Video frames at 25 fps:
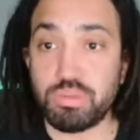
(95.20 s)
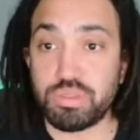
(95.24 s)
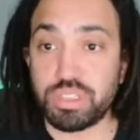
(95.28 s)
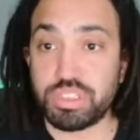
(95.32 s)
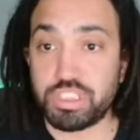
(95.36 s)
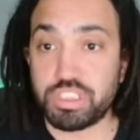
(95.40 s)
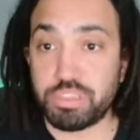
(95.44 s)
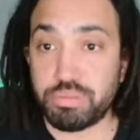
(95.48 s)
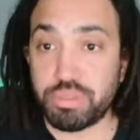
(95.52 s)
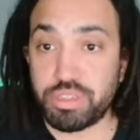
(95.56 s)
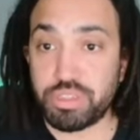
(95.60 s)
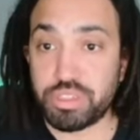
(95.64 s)

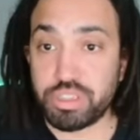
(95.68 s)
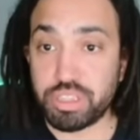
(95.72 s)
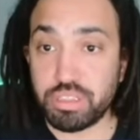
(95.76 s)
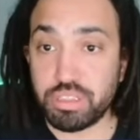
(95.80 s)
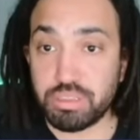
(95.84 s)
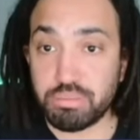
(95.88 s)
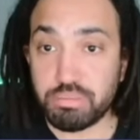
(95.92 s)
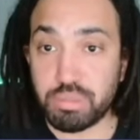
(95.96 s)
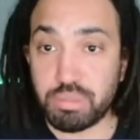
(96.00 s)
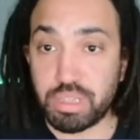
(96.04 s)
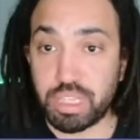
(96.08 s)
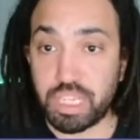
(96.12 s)

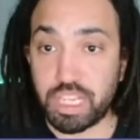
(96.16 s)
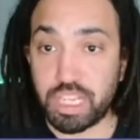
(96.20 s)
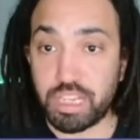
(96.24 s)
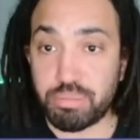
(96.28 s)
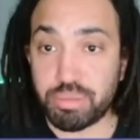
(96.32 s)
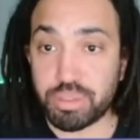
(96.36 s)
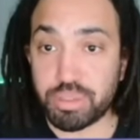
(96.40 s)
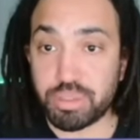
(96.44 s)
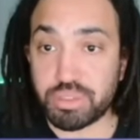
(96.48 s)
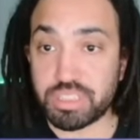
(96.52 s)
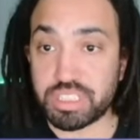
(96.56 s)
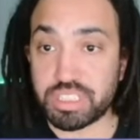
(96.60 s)
distribution
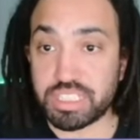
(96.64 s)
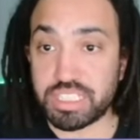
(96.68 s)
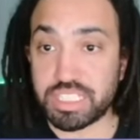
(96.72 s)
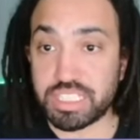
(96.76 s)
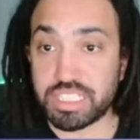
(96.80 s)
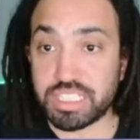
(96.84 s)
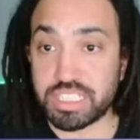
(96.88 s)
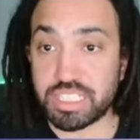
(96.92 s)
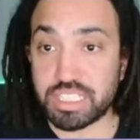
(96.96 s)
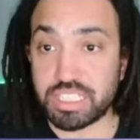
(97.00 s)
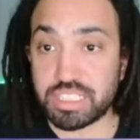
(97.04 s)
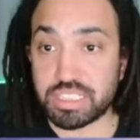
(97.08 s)
because it
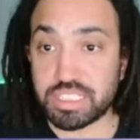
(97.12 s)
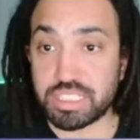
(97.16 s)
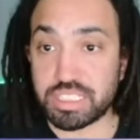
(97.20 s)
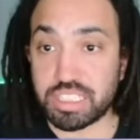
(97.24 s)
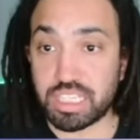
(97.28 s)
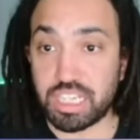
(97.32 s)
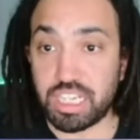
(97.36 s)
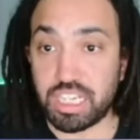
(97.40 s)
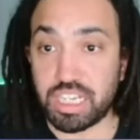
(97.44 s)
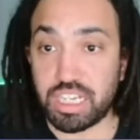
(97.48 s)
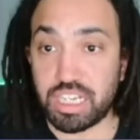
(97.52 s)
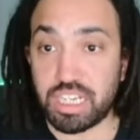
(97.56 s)
says that
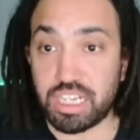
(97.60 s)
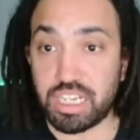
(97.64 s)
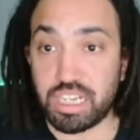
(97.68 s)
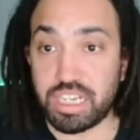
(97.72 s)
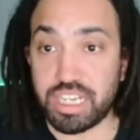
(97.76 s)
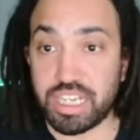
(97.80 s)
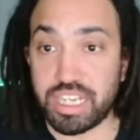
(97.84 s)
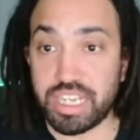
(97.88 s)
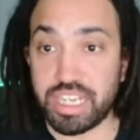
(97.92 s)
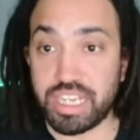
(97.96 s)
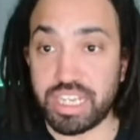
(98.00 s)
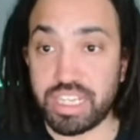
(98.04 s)

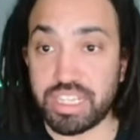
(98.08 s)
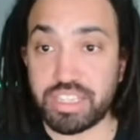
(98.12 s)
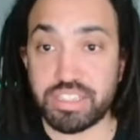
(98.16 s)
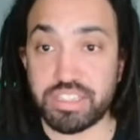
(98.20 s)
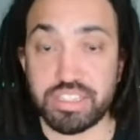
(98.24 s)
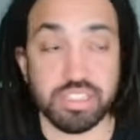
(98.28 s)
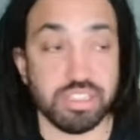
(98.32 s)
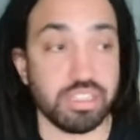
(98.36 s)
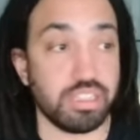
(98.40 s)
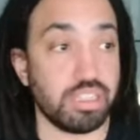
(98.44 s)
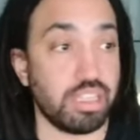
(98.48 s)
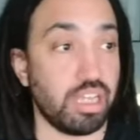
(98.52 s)
it
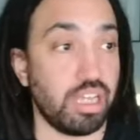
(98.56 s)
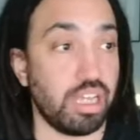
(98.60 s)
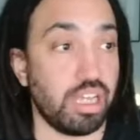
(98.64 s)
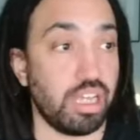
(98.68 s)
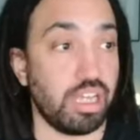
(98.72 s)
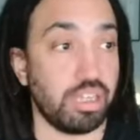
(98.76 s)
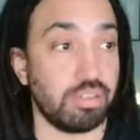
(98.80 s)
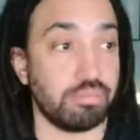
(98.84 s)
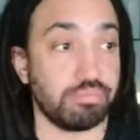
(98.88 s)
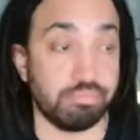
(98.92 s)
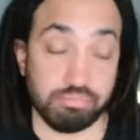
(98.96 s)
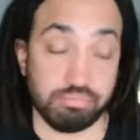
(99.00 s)
is,
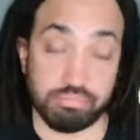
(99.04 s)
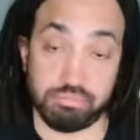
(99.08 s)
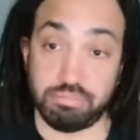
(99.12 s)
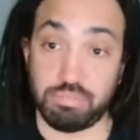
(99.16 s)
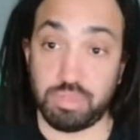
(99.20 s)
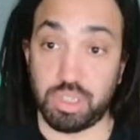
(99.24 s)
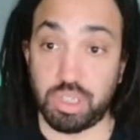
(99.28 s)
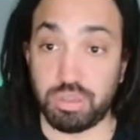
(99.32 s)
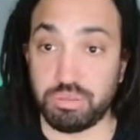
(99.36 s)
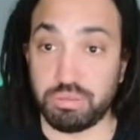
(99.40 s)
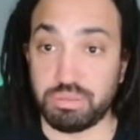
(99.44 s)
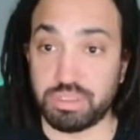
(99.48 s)

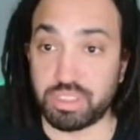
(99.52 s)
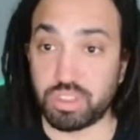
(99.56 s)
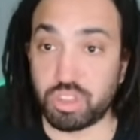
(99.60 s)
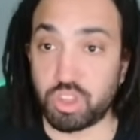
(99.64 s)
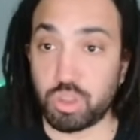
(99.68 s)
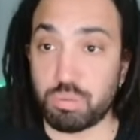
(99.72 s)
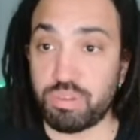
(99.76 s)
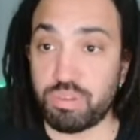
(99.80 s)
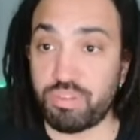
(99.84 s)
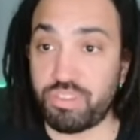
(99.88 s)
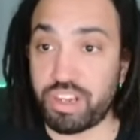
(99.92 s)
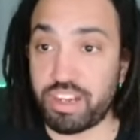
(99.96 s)
well, it's a
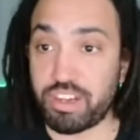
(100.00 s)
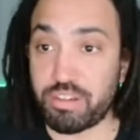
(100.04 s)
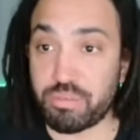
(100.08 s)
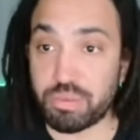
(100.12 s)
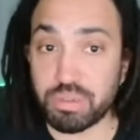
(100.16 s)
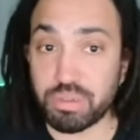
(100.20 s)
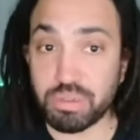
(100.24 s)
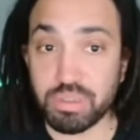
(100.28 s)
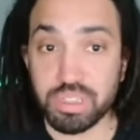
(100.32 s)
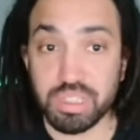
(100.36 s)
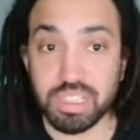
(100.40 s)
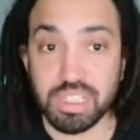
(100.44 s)
normal
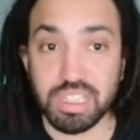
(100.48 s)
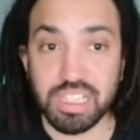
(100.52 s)
variable.